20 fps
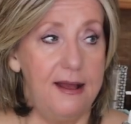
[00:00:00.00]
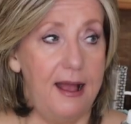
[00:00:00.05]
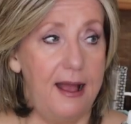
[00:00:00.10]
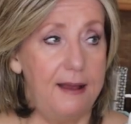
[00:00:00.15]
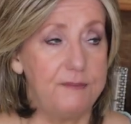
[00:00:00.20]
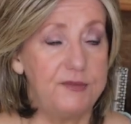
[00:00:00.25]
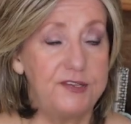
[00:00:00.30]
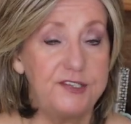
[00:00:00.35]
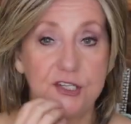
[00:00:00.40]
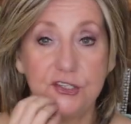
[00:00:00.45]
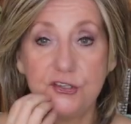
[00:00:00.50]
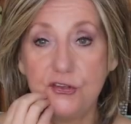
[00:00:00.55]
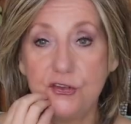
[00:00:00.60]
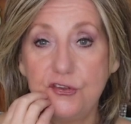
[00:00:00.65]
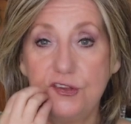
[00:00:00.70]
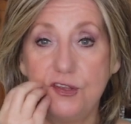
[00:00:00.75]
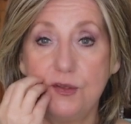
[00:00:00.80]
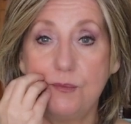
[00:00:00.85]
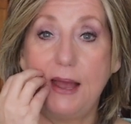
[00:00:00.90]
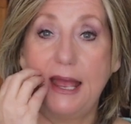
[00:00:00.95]
I'm still
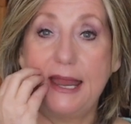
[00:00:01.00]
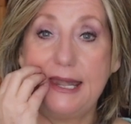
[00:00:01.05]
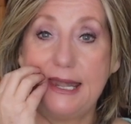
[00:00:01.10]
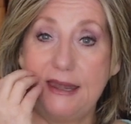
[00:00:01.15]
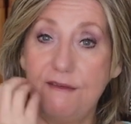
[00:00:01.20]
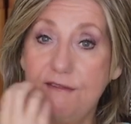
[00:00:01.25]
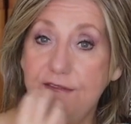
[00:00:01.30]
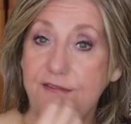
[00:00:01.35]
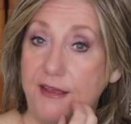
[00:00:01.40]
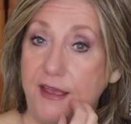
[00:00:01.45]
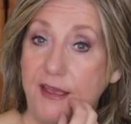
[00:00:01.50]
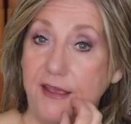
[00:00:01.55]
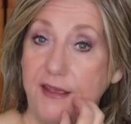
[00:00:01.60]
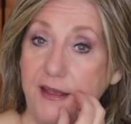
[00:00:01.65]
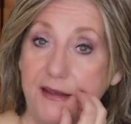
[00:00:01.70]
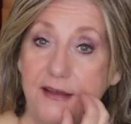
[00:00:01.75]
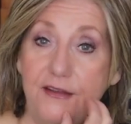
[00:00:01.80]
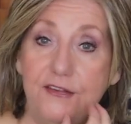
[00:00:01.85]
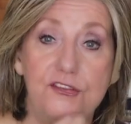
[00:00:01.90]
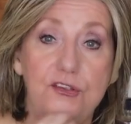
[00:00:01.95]
using my
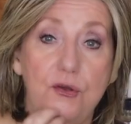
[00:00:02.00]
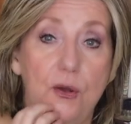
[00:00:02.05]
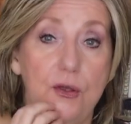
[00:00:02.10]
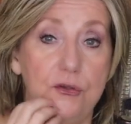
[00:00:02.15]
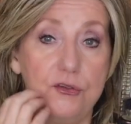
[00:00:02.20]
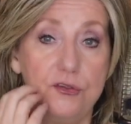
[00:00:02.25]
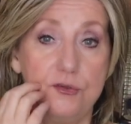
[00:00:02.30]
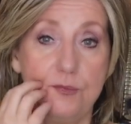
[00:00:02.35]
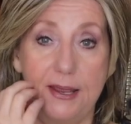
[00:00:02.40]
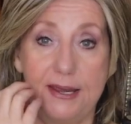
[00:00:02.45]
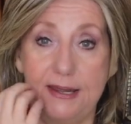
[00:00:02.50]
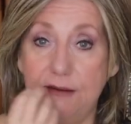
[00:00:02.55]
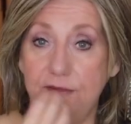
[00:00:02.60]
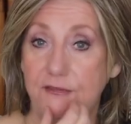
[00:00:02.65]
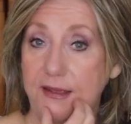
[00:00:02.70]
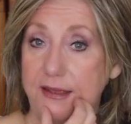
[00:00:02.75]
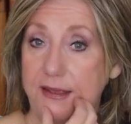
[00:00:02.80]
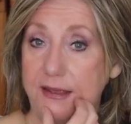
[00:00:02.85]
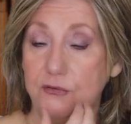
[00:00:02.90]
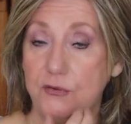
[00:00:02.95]
Nivea, so I use my
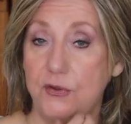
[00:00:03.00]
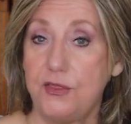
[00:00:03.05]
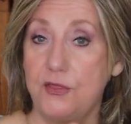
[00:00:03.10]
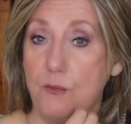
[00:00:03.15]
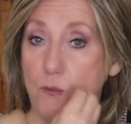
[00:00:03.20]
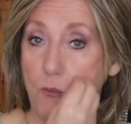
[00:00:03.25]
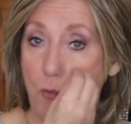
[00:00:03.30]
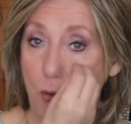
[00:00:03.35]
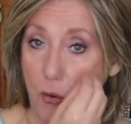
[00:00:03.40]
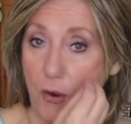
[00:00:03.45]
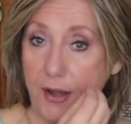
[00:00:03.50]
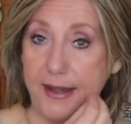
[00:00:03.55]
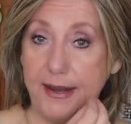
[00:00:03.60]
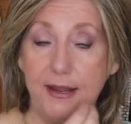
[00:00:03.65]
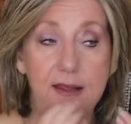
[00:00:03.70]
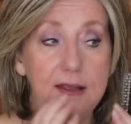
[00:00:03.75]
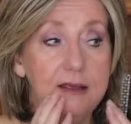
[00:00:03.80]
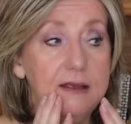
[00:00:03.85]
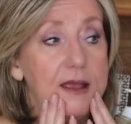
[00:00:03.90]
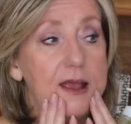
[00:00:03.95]
Nivea in the
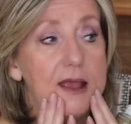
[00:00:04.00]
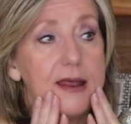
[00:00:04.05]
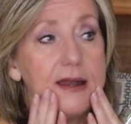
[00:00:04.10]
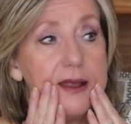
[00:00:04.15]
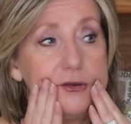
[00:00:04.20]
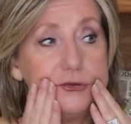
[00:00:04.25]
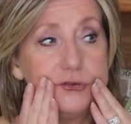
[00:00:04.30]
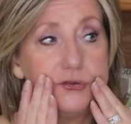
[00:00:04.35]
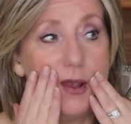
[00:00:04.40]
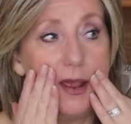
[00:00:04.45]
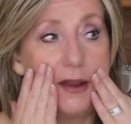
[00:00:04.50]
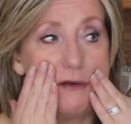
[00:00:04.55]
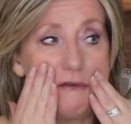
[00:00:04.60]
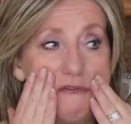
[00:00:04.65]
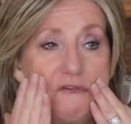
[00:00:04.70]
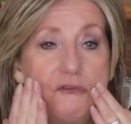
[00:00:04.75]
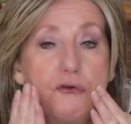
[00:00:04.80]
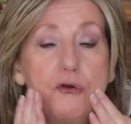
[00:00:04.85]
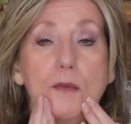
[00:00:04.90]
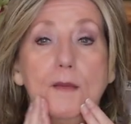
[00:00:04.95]
morning and I try to
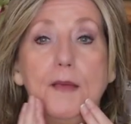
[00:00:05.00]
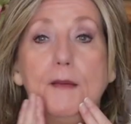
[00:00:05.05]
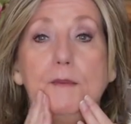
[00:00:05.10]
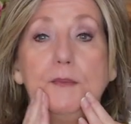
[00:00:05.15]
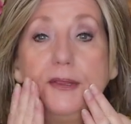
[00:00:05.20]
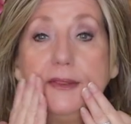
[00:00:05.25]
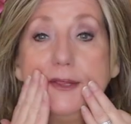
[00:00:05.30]
firm up a